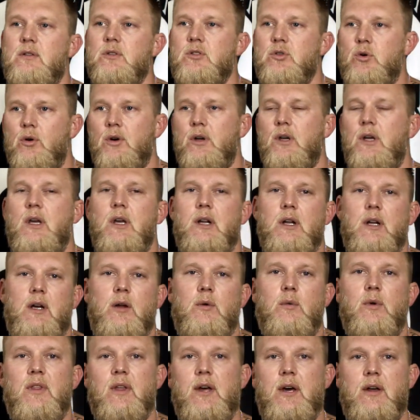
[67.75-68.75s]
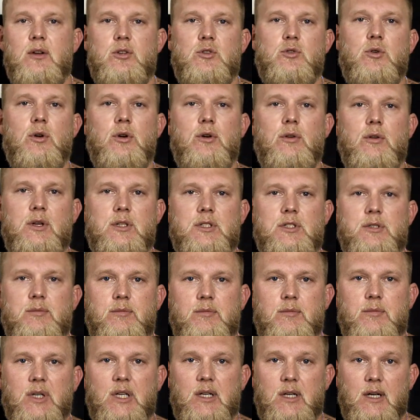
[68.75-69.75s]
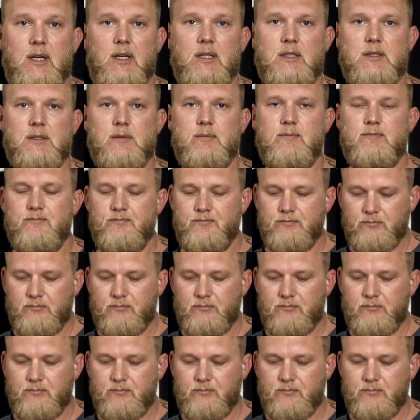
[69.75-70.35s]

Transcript: torquing it on without a torque wrench because